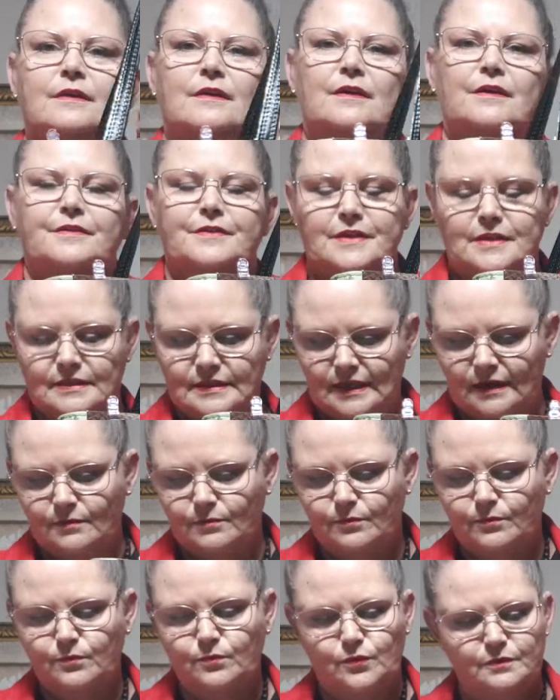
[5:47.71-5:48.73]
I think that
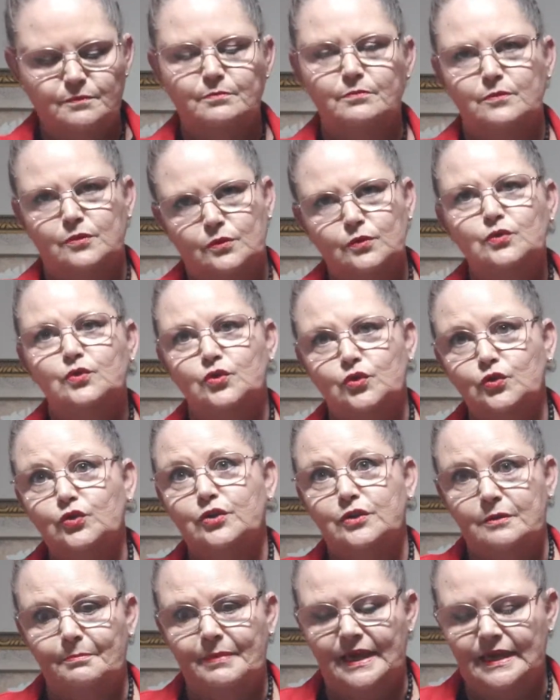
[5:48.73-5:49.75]
would look
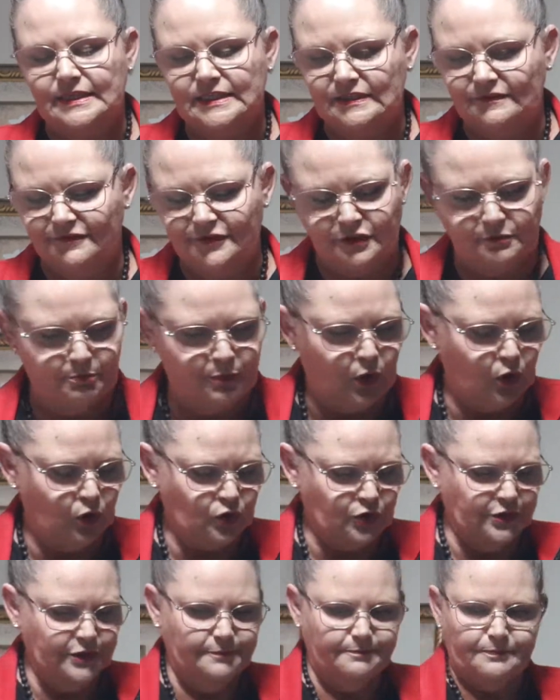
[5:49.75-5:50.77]
the best for the
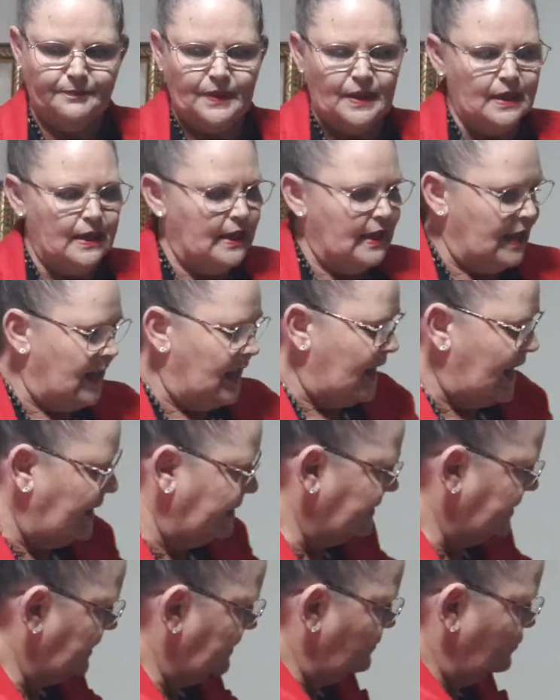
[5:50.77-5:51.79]
pocket.
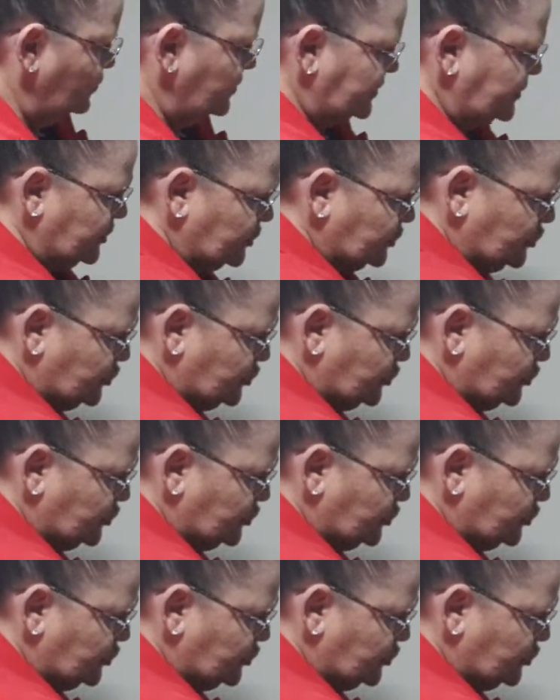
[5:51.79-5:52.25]
And then with the